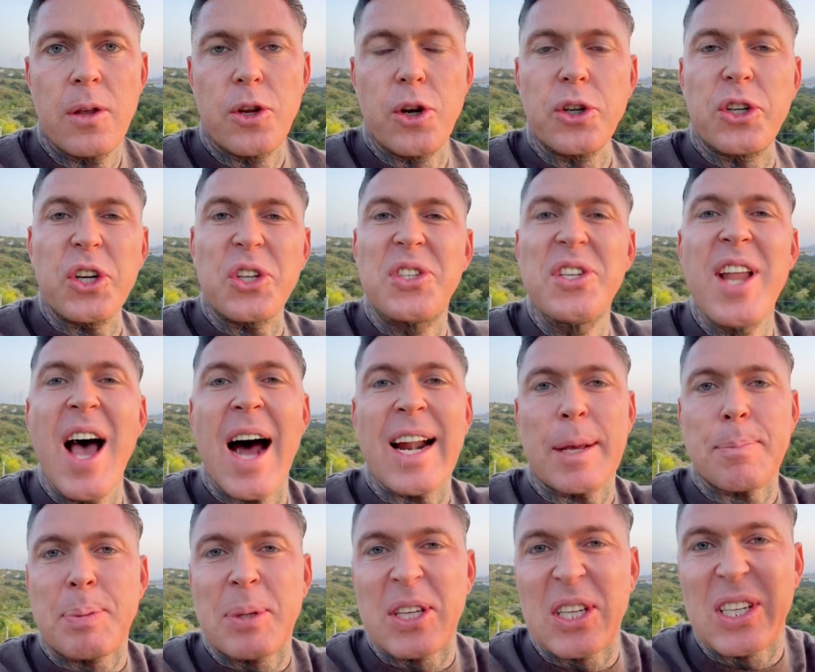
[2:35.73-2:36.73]
You're just not
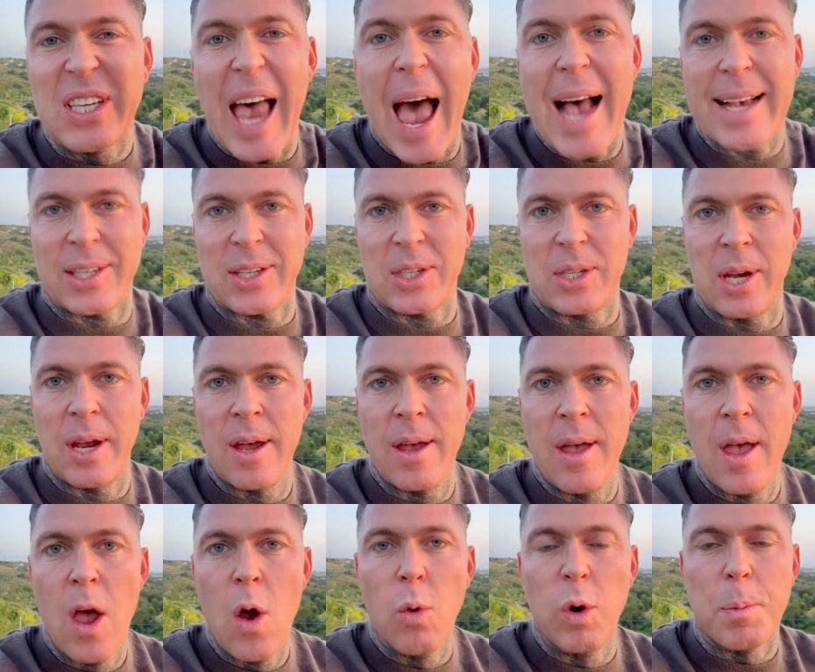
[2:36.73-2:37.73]
obsessed
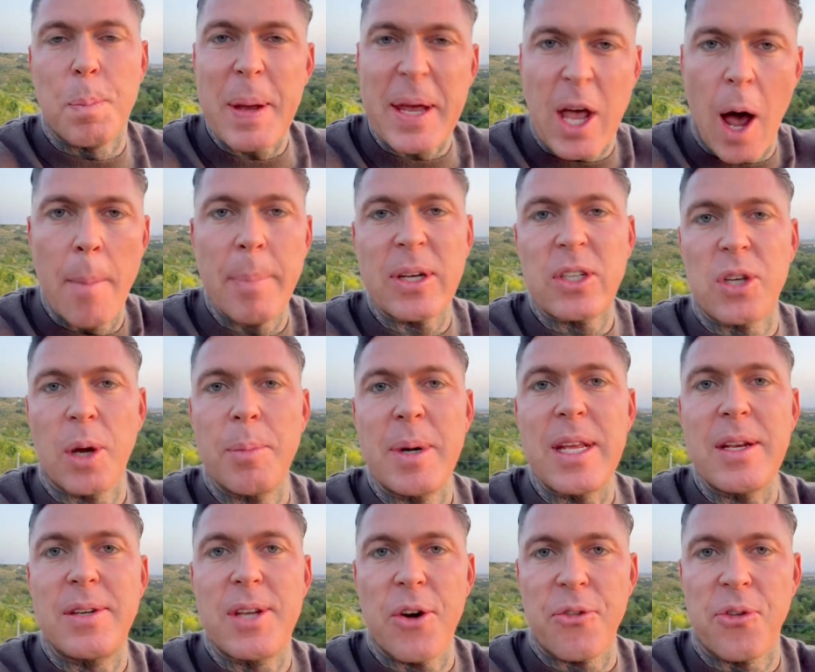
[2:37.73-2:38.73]
with becoming
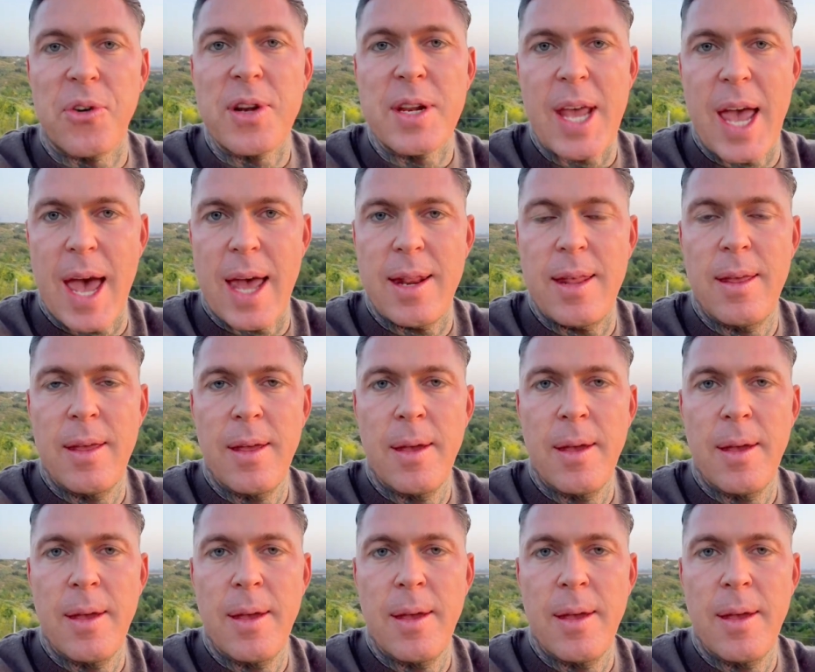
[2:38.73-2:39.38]
somebody different yet.